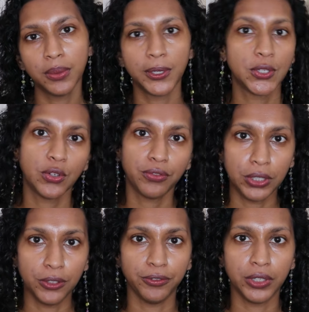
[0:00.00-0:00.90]
What is your
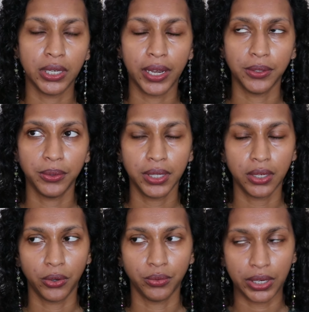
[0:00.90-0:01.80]
feel of it? I know
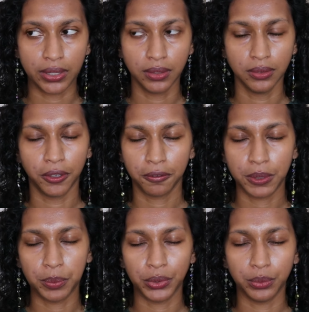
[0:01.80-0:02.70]
that on Reddit, a lot of
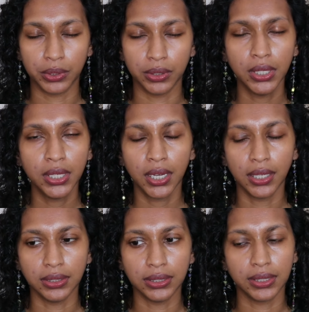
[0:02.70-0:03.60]
people were
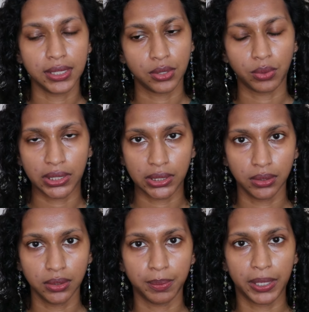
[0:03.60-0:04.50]
a little
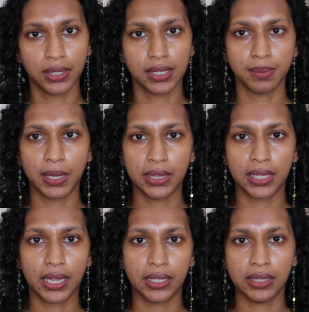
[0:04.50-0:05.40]
disgruntled by this month
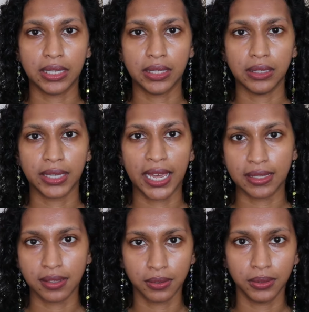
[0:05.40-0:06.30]
and they
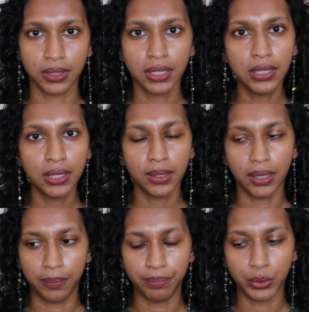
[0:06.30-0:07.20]
canceled
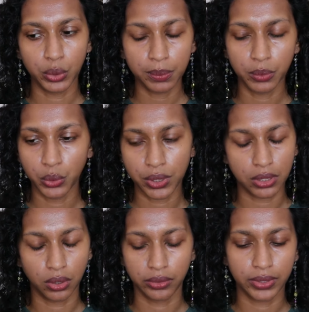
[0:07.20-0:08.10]
Beauty Boost
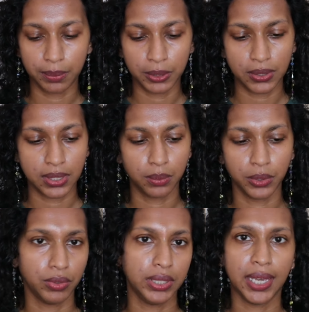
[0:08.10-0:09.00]
and all of that because they
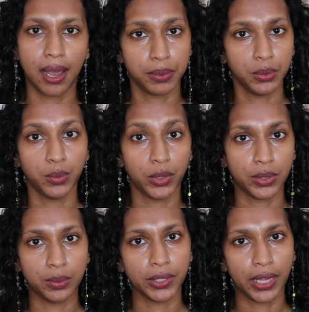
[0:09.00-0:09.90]
weren't really happy with what
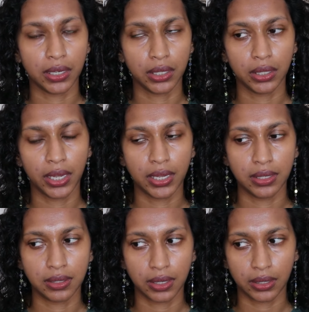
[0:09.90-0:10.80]
they were getting,
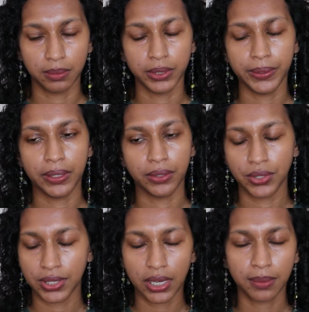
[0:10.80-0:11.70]
and I completely
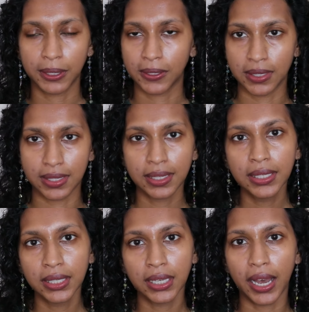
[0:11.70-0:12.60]
understand because
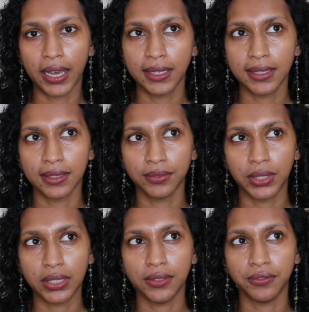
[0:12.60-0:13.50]
I didn't
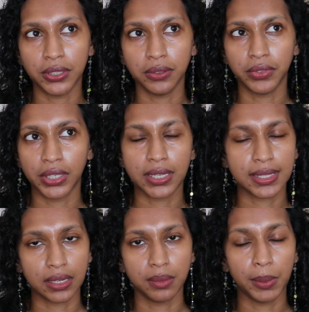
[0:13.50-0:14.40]
really feel very
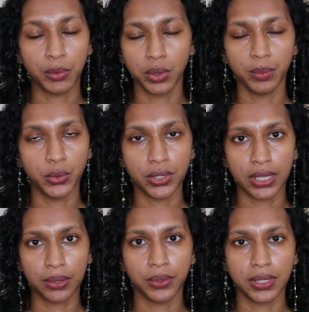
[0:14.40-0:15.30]
excited by Beauty Boost.
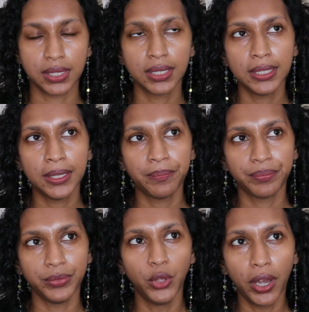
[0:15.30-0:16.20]
That was
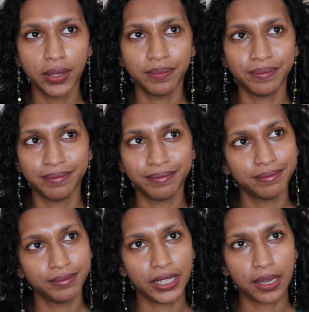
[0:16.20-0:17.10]
not
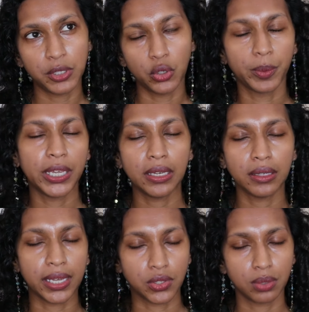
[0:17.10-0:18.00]
like, I mean, you're
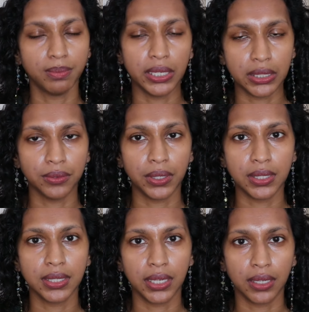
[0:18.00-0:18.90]
paying extra money, right,
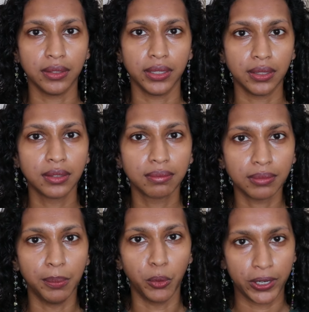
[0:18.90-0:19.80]
to get like
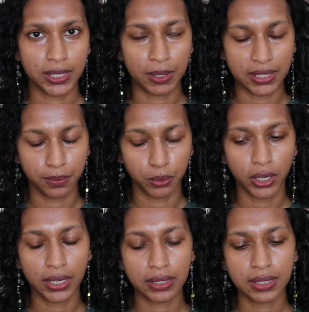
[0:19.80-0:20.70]
a more expensive
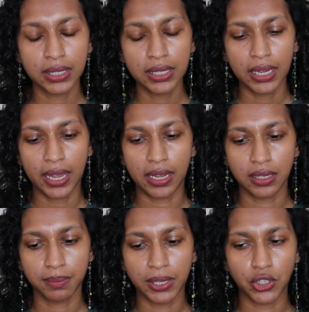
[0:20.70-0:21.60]
product,
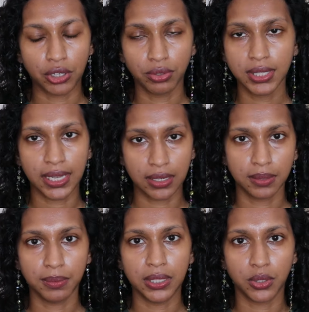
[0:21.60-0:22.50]
and my general
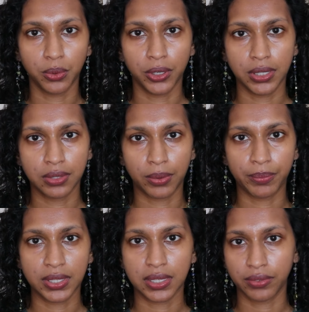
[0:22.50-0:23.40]
sentiment was from
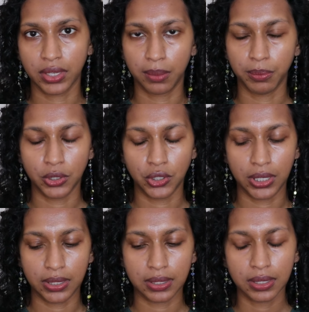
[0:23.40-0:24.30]
the stuff that I
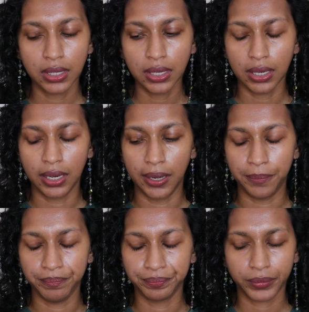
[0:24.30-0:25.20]
purchased,
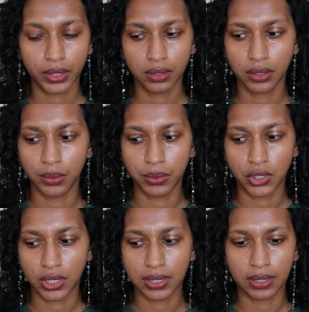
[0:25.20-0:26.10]
it was
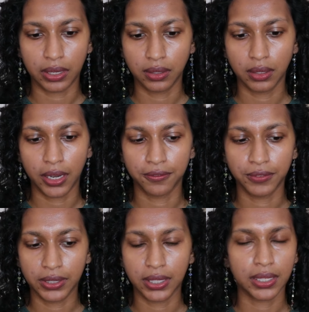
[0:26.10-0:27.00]
just that I
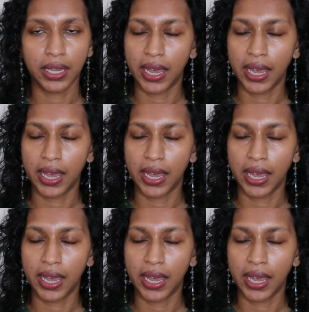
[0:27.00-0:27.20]
felt that the